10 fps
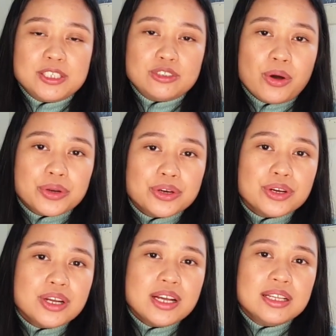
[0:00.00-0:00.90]

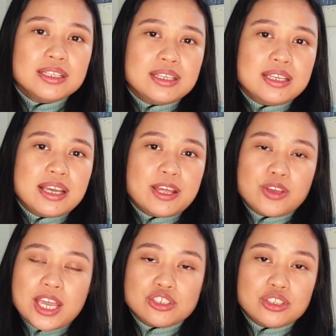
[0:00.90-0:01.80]
daughter the
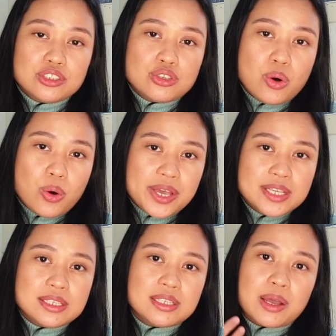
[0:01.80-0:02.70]
educational
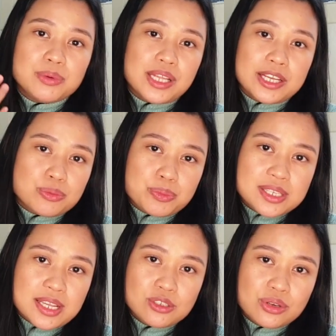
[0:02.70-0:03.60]
toys that I would like to
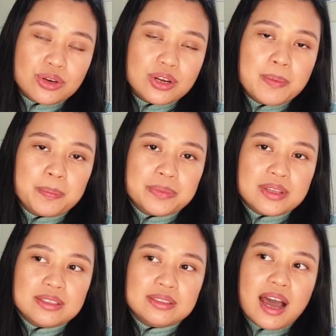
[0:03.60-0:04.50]
present to her.
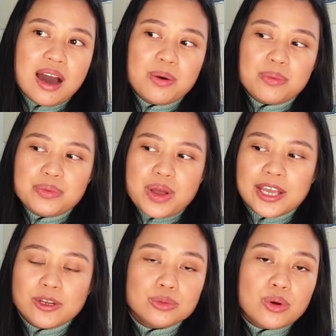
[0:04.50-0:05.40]
Now
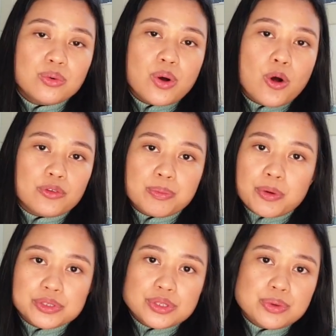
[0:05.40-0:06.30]
I don't go
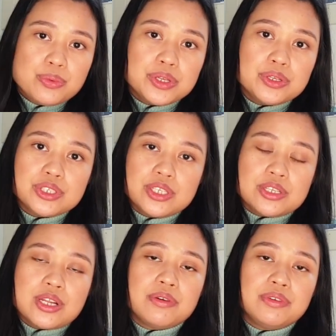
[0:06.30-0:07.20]
overboard too. She
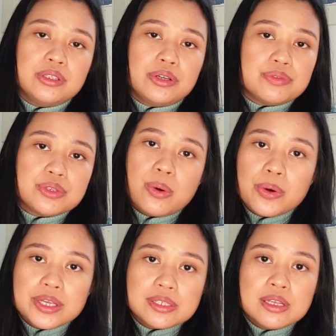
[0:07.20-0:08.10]
doesn't have a lot of
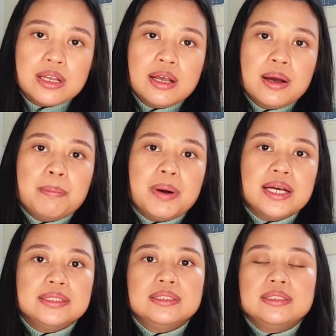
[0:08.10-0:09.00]
toys,
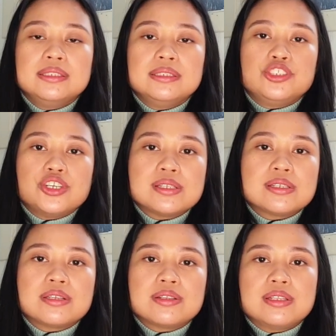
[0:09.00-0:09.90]
but just
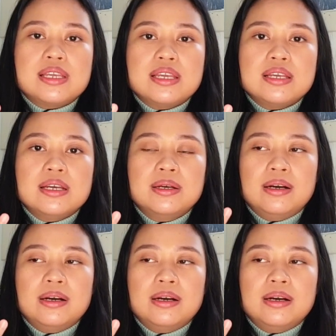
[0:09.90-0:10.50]
the